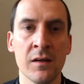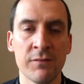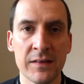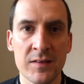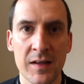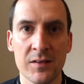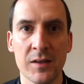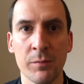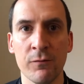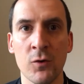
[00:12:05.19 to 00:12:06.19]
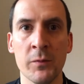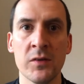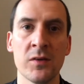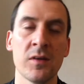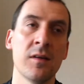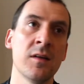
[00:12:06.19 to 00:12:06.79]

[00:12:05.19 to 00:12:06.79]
fantastic performance,